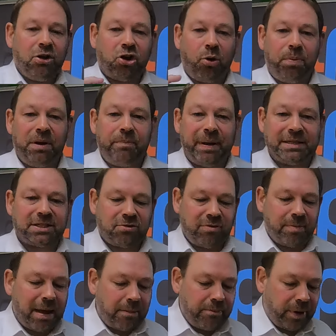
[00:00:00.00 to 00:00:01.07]
Couple of bits to
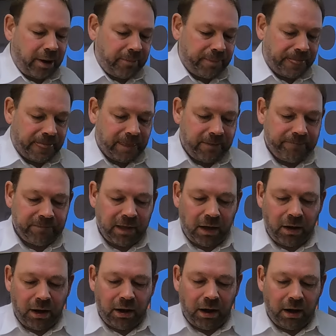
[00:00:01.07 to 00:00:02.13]
remember.
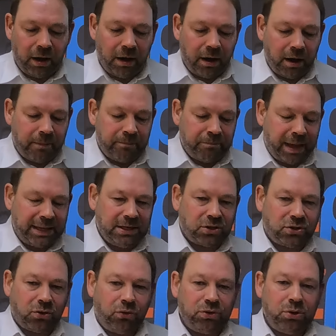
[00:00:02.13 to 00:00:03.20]
Make
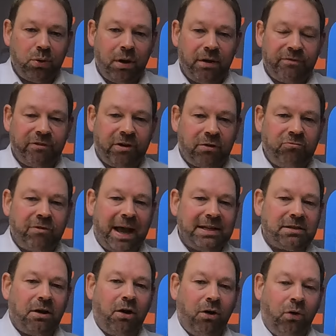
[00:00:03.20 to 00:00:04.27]
sure you have
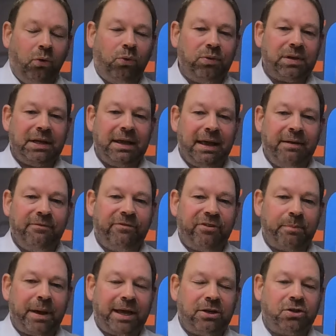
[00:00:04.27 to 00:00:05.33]
read all the
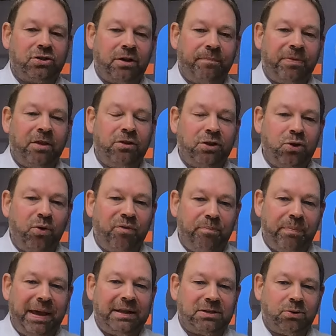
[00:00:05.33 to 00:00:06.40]
information and that
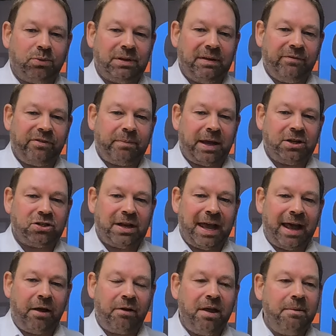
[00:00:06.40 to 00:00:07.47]
you've picked all the information
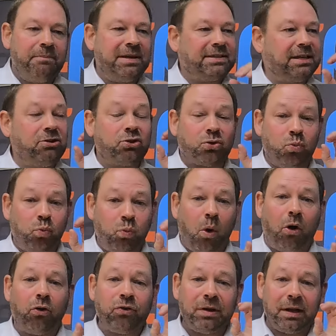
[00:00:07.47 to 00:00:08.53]
out. Missing just
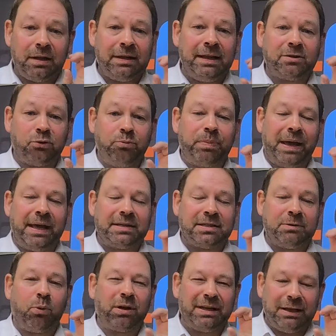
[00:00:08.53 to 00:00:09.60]
one little
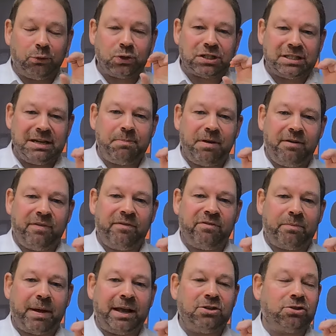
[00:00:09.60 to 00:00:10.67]
bit, one little snippet of
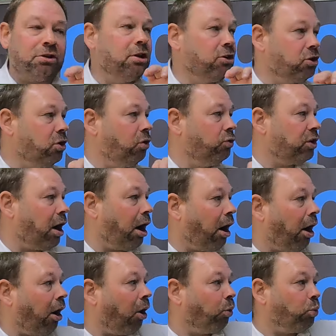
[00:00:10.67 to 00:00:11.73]
information could
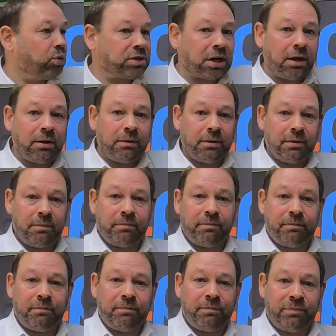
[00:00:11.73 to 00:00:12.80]
alter
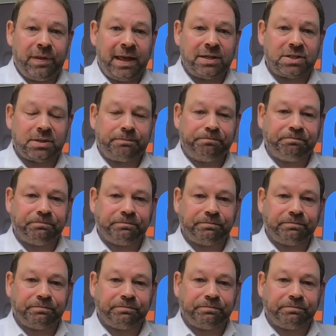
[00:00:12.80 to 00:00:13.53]
this.